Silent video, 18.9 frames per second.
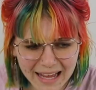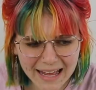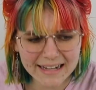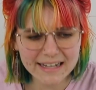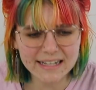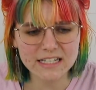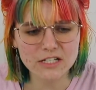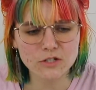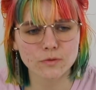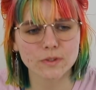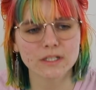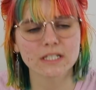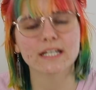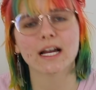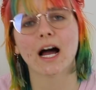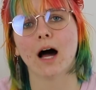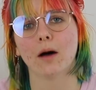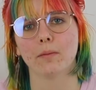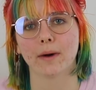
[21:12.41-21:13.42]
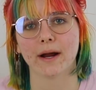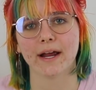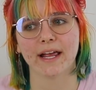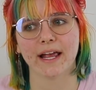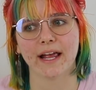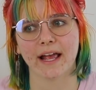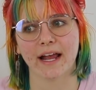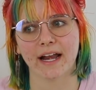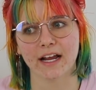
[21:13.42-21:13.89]
And it is really
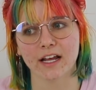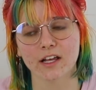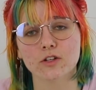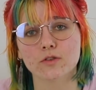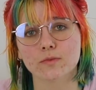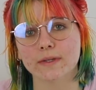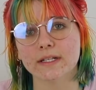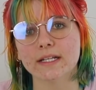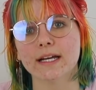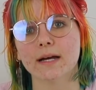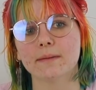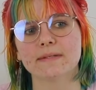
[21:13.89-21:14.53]
heartbreaking, and it is really